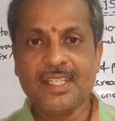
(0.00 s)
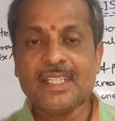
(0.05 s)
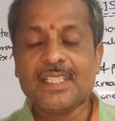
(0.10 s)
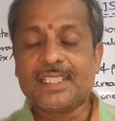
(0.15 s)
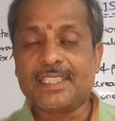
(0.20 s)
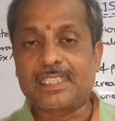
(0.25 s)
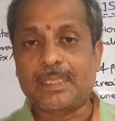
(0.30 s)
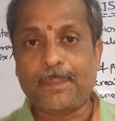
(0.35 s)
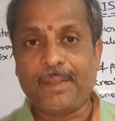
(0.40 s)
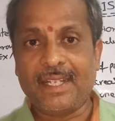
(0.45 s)

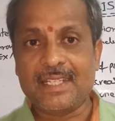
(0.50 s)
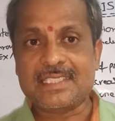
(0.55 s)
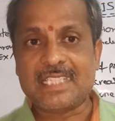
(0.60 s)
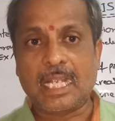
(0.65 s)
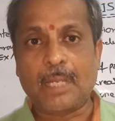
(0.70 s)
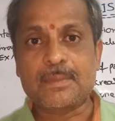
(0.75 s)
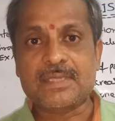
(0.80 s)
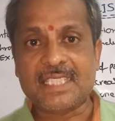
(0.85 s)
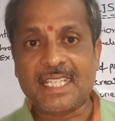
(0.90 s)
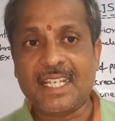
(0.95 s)
It means,
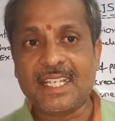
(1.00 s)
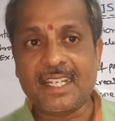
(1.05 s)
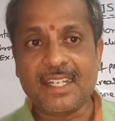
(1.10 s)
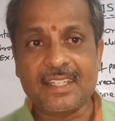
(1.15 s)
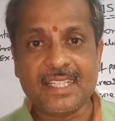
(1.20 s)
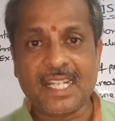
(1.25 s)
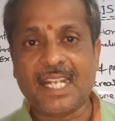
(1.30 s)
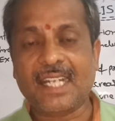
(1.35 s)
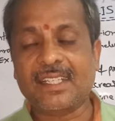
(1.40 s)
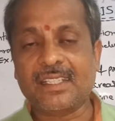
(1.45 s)
I am saying
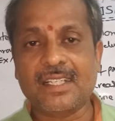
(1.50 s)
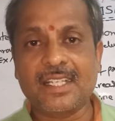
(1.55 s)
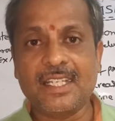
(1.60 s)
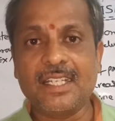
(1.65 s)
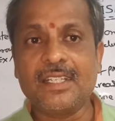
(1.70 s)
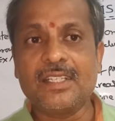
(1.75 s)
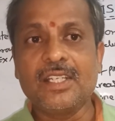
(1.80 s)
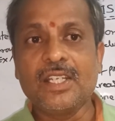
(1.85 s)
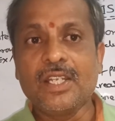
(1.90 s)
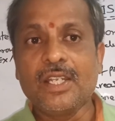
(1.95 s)

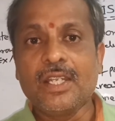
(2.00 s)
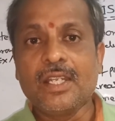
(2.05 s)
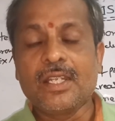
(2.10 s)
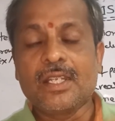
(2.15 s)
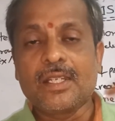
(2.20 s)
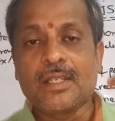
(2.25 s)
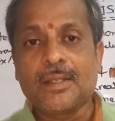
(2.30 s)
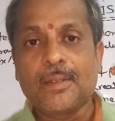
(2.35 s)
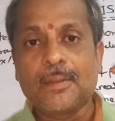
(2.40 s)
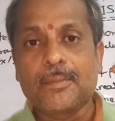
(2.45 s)
indirectly,
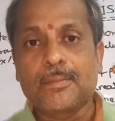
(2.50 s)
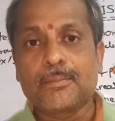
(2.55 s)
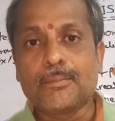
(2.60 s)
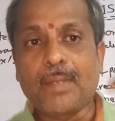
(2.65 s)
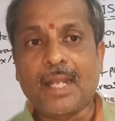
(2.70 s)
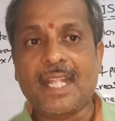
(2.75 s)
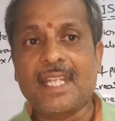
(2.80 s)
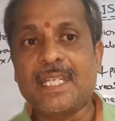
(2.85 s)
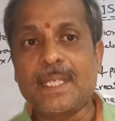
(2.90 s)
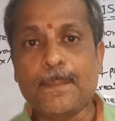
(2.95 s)

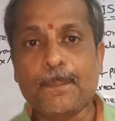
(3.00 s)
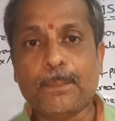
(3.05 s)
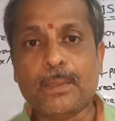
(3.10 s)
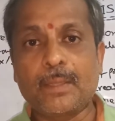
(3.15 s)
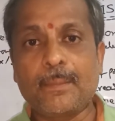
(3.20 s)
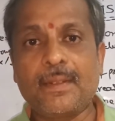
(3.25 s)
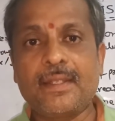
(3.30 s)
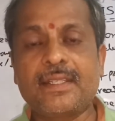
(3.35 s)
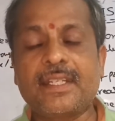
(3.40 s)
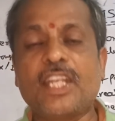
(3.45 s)
by
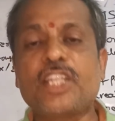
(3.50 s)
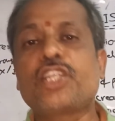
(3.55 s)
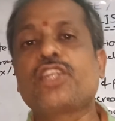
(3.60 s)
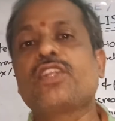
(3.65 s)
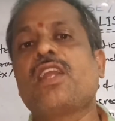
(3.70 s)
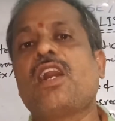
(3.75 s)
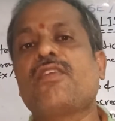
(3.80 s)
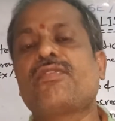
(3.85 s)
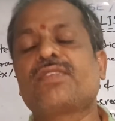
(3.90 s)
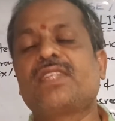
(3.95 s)
implementation
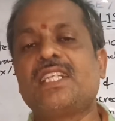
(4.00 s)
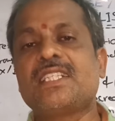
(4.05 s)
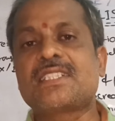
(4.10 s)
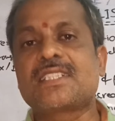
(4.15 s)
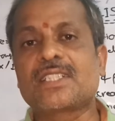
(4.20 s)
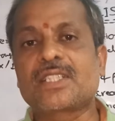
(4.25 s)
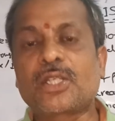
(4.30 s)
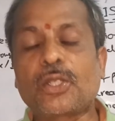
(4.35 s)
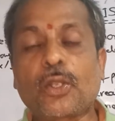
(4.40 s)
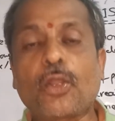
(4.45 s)
of this
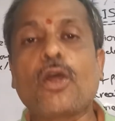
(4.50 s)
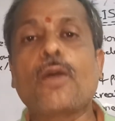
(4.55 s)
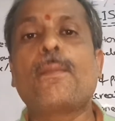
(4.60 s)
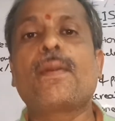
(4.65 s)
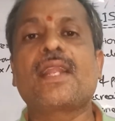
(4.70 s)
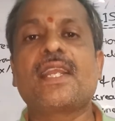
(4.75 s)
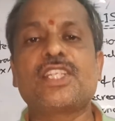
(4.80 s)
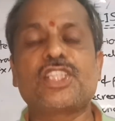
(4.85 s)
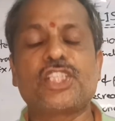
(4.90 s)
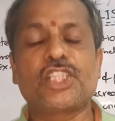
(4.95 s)

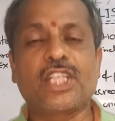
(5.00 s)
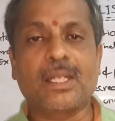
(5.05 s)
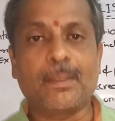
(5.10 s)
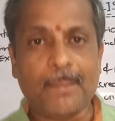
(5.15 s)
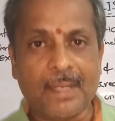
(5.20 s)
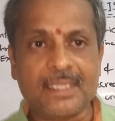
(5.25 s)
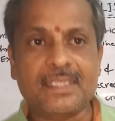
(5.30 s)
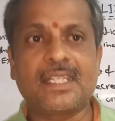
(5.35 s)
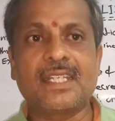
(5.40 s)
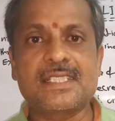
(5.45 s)
globalization
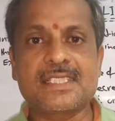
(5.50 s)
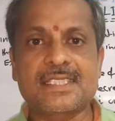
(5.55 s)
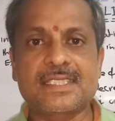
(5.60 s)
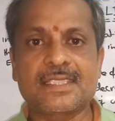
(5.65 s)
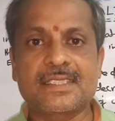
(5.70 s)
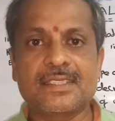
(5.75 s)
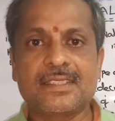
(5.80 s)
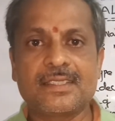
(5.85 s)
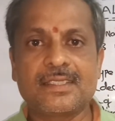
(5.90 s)
methods,